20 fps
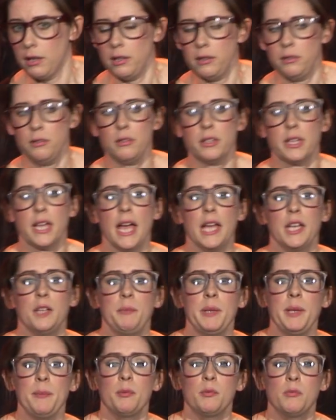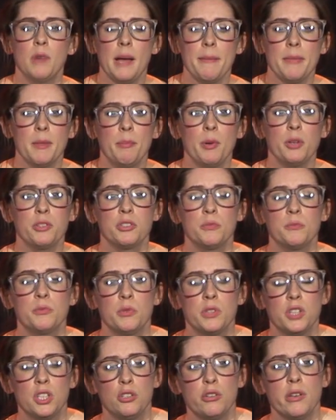You know the kind of people who wipe their bottoms
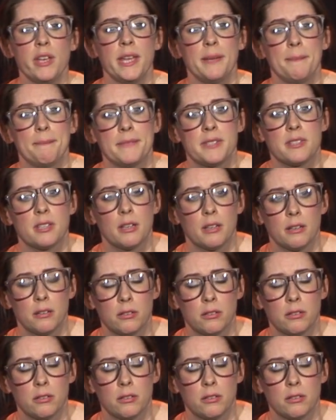with your dreams?